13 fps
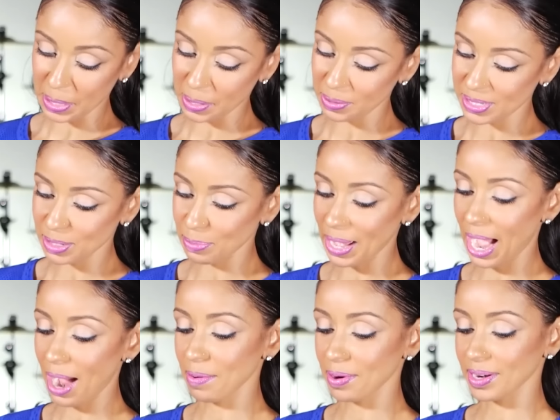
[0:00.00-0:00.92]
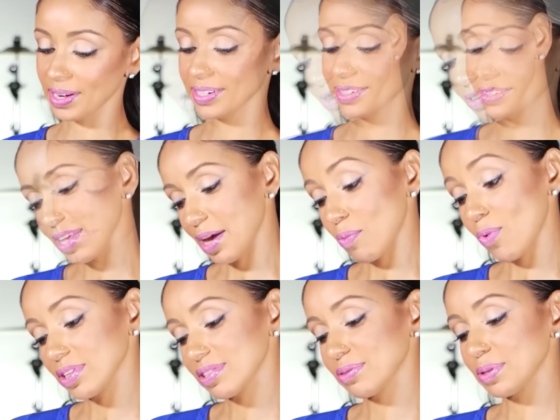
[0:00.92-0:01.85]
Those in power that
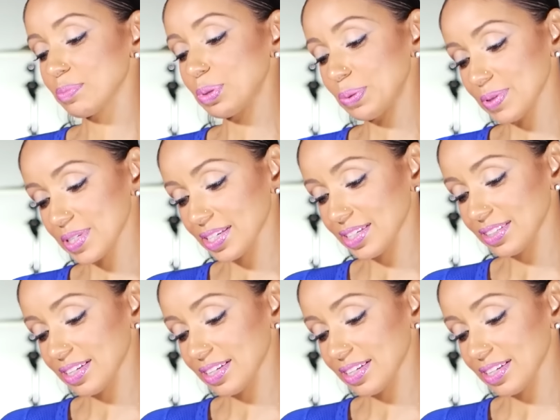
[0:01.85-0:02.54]
want to abuse it